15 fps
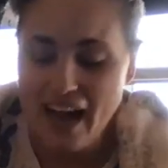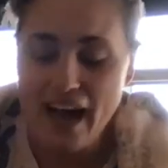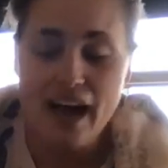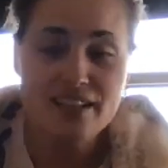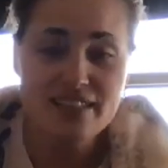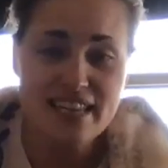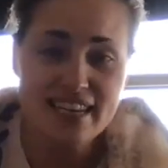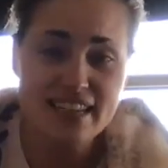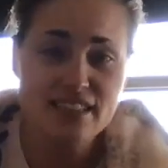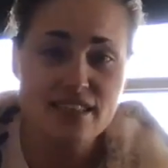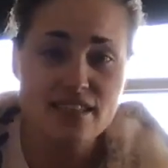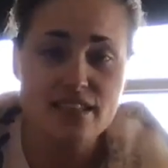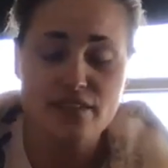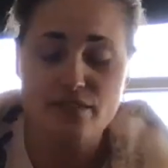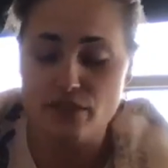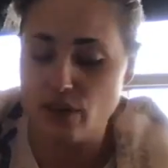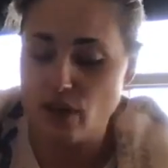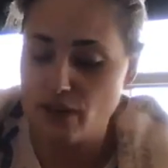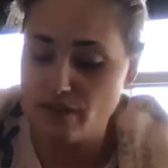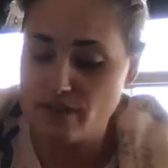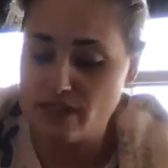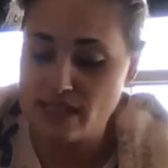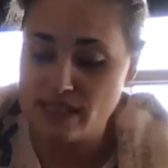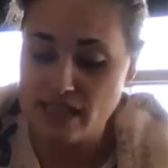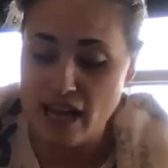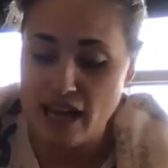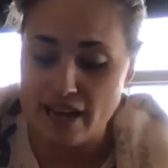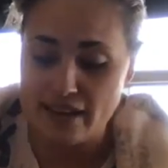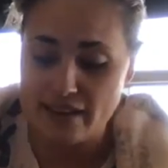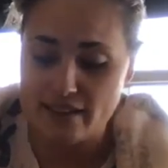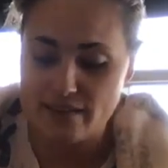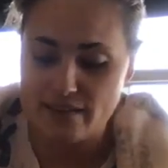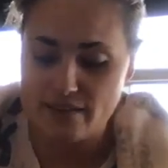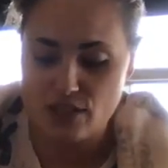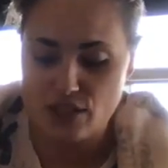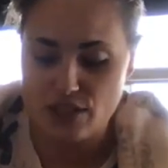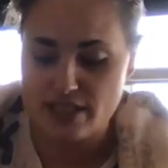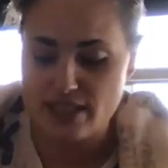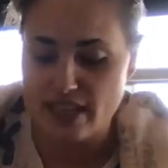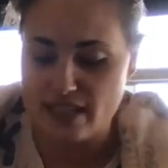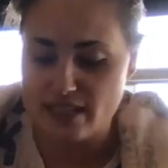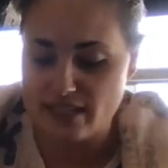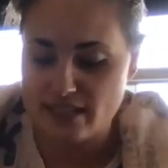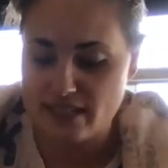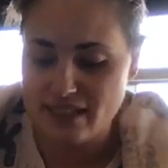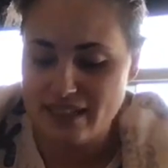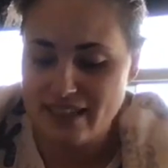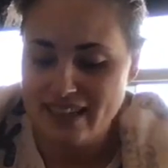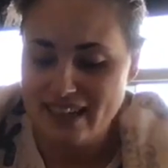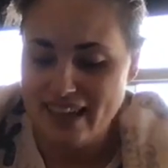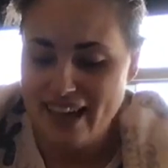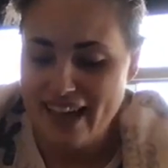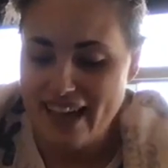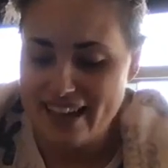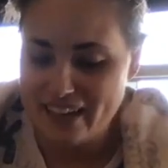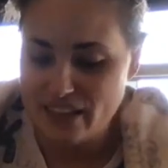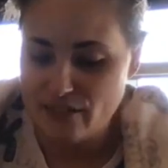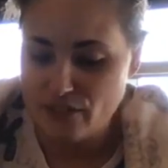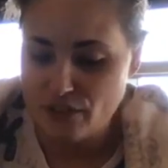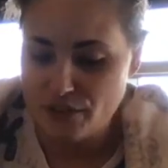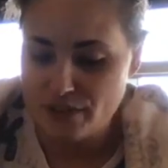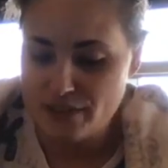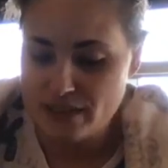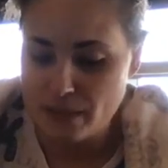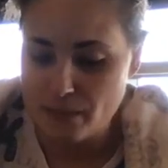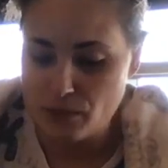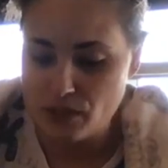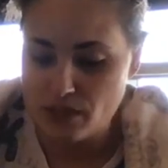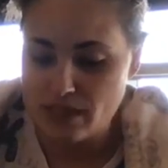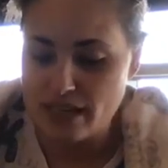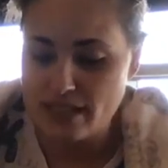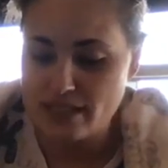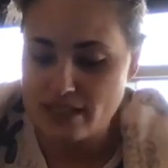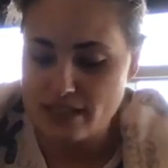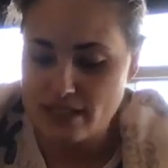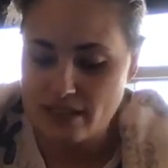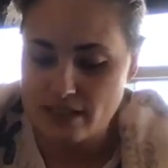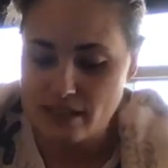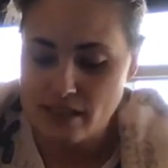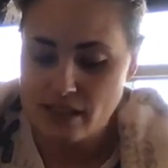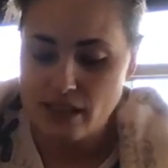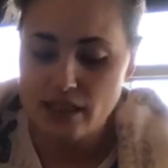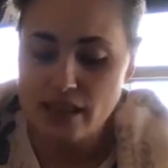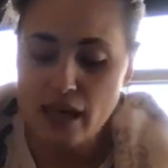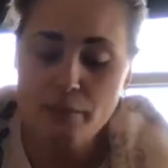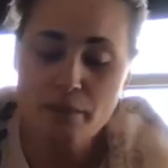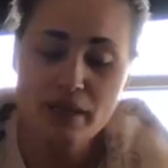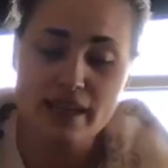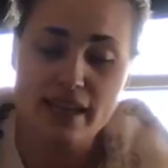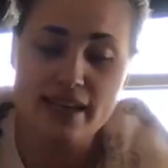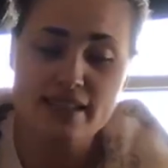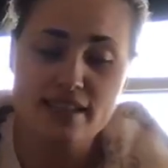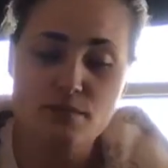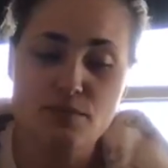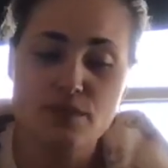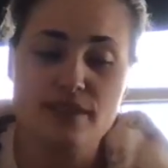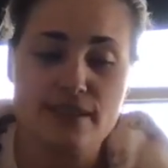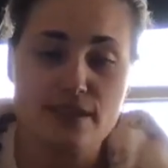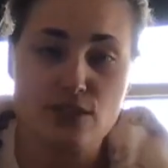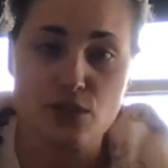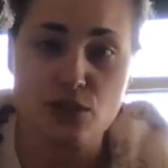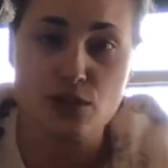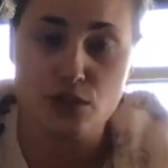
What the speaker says: I'll take a sliver off the side, she says, heading for the reception desk. Let me get some scissors.